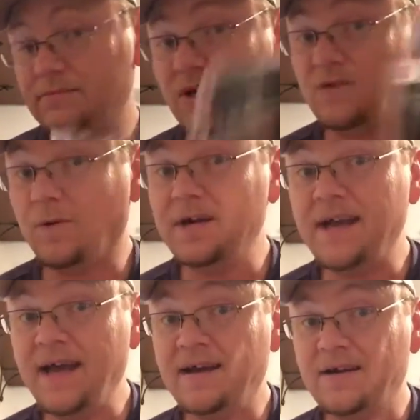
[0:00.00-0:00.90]
Here's one
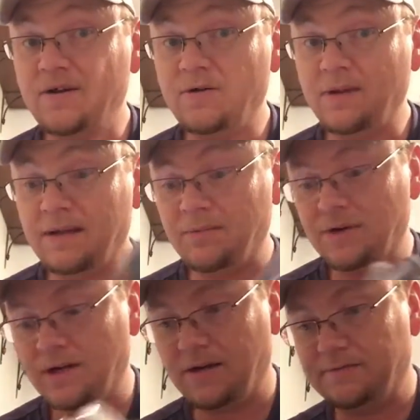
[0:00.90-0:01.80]
down and a whole lot
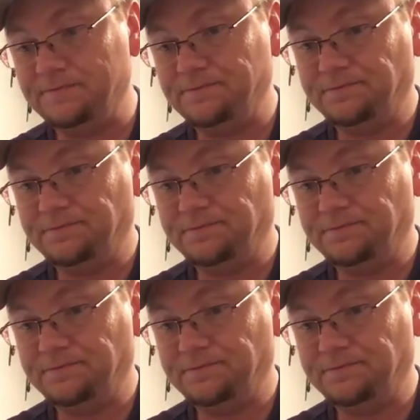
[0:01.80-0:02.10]
more to go.